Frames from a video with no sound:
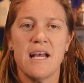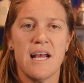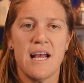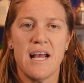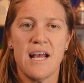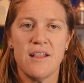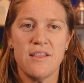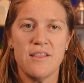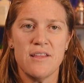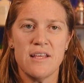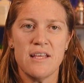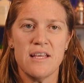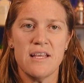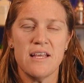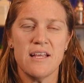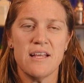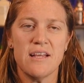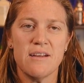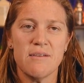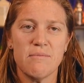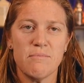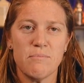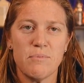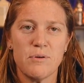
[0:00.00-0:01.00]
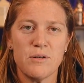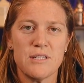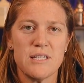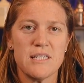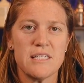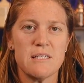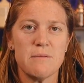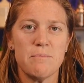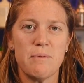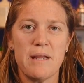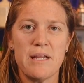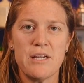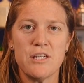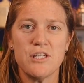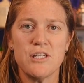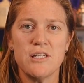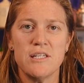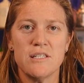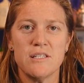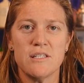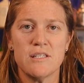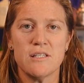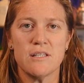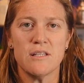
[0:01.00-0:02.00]
And the participation
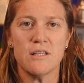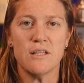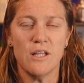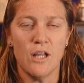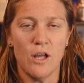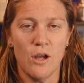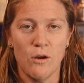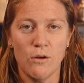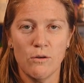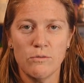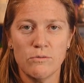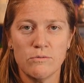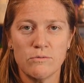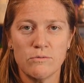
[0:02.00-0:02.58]
is low.